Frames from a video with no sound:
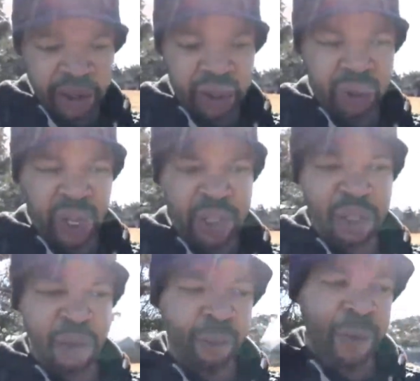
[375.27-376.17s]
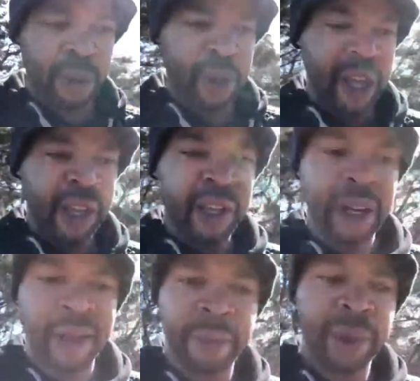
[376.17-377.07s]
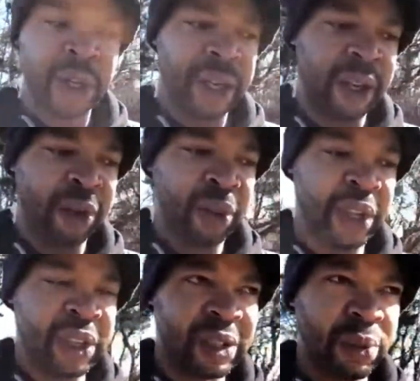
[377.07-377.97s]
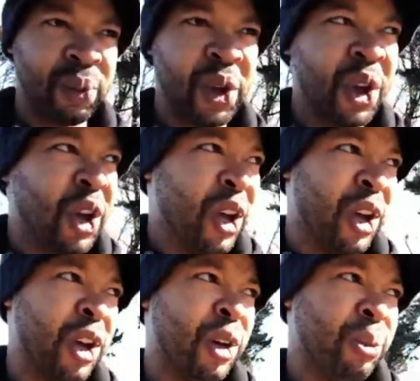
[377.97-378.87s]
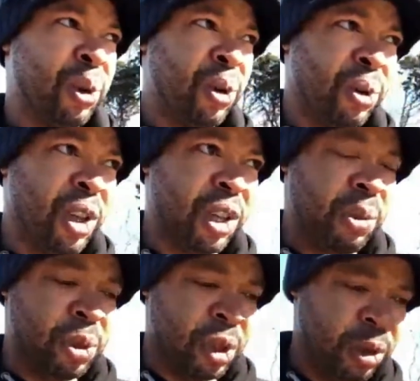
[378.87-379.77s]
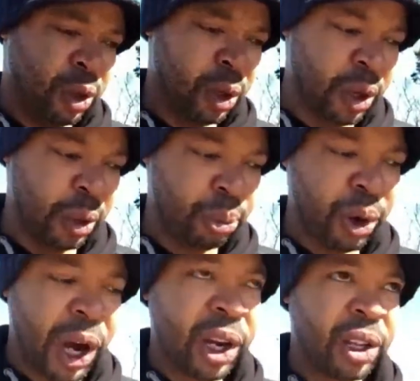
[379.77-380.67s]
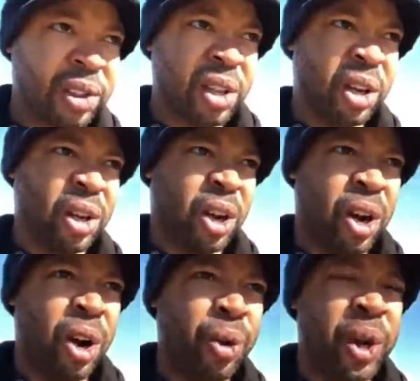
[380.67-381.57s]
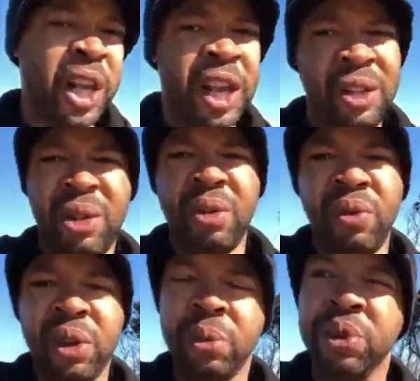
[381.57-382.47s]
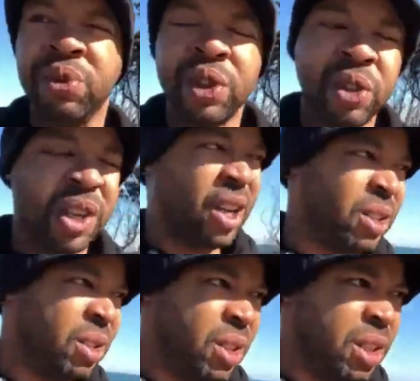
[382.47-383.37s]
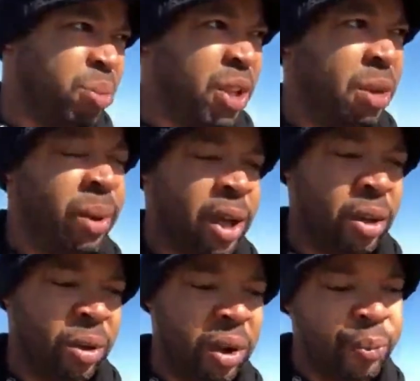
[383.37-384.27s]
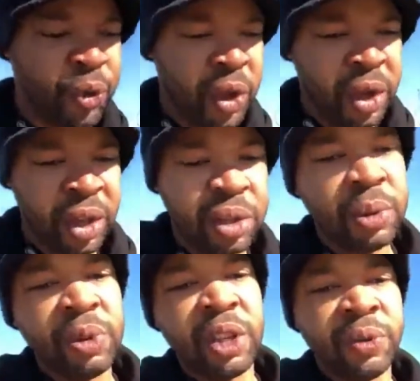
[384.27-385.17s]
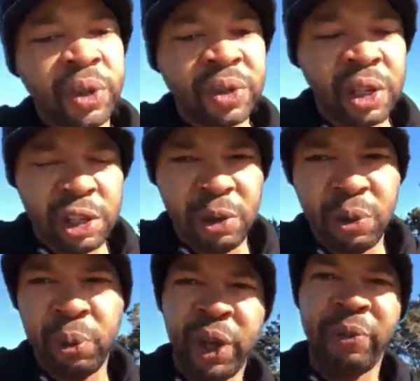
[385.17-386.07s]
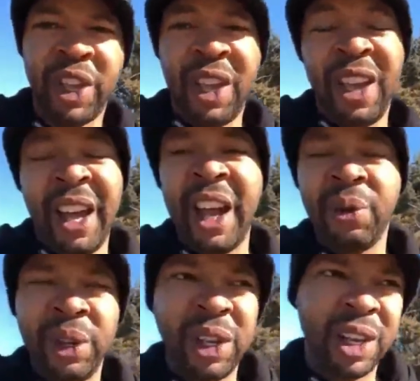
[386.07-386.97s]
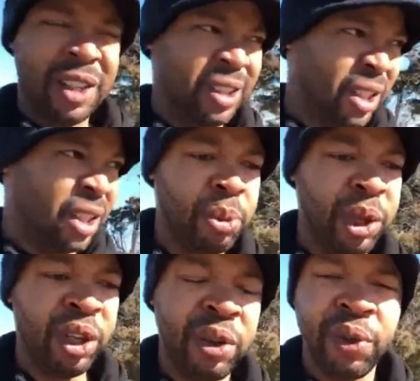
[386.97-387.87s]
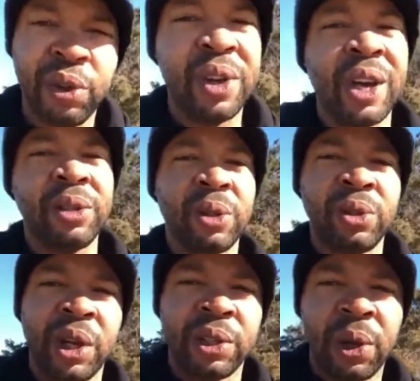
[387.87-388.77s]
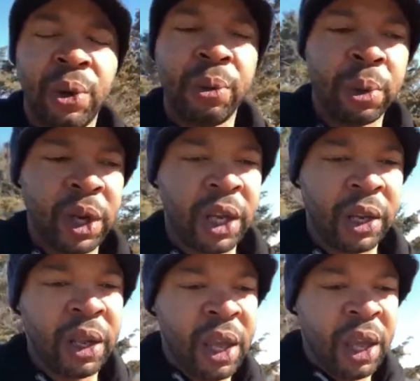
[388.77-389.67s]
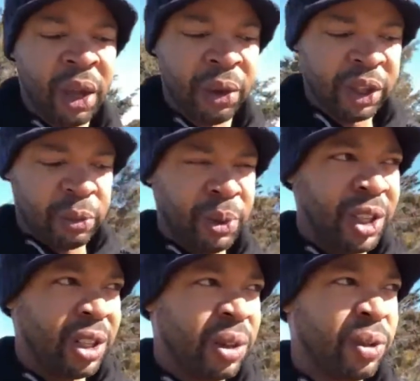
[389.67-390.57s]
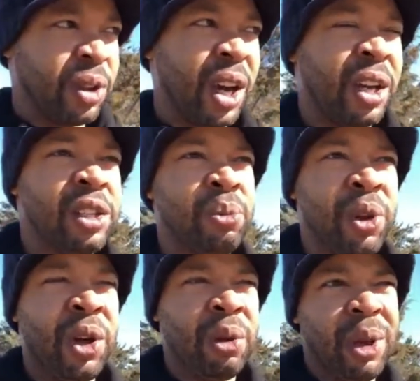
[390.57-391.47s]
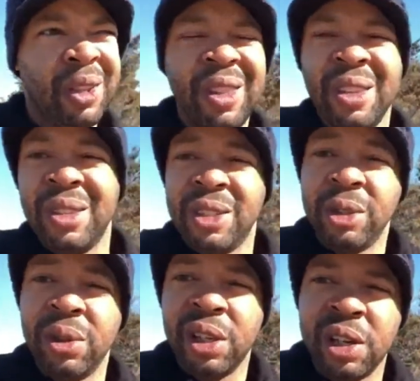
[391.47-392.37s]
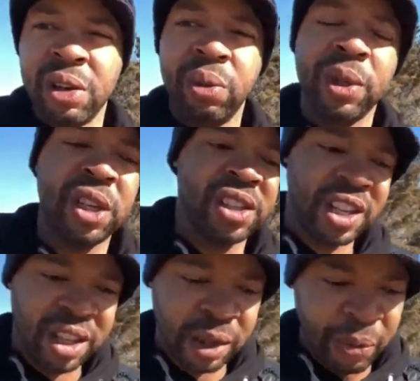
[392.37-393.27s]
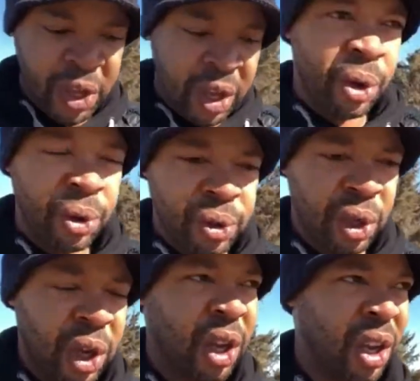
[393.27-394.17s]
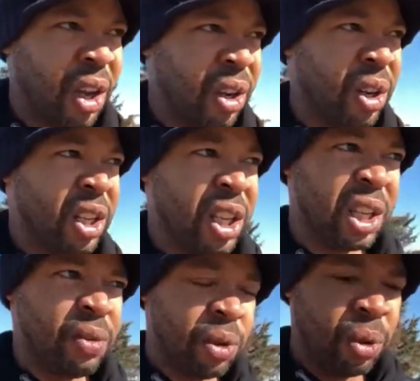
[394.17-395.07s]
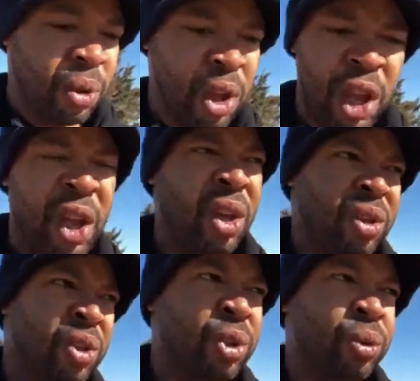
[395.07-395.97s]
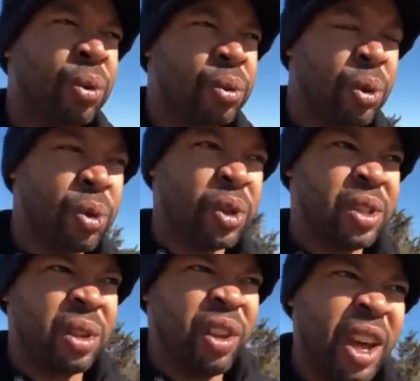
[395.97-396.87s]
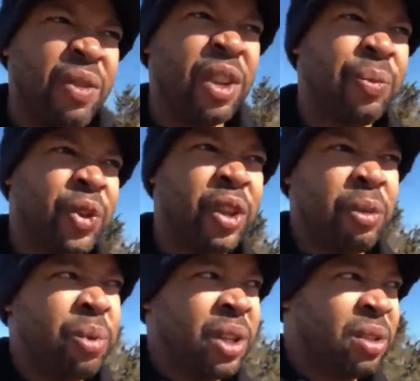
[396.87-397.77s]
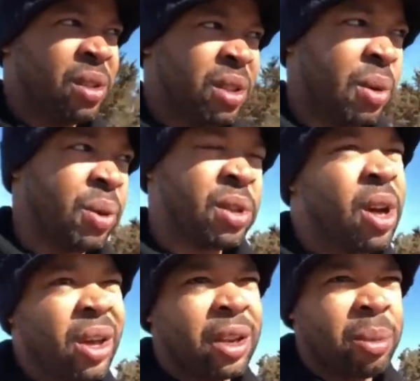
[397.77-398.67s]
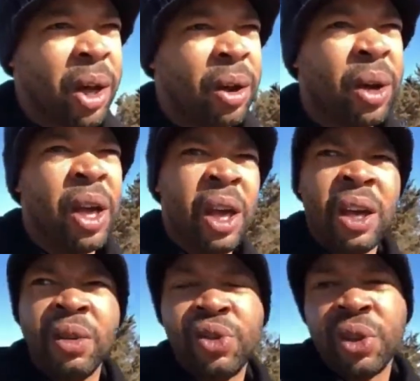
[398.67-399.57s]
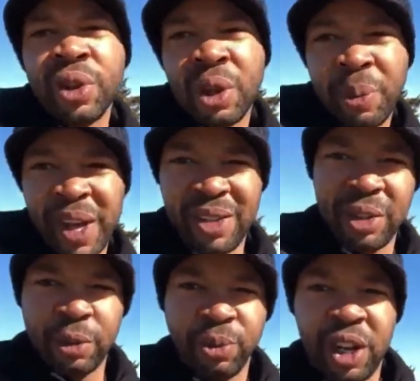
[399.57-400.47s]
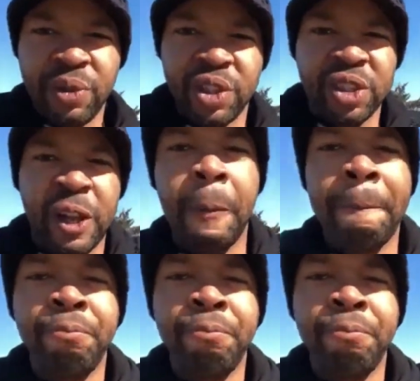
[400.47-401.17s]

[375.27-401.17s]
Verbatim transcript: generate some income uh, with some Uh, programs and uh, products that are already out there available for you guys to just piggyback on, and some done for you systems. But I really like the ability for you guys to create your own brand, and the ability for you guys to blog about the things that you love, because I think those are going to give you the true rewards of having the business that we're talking about, of turning your passion into profit. So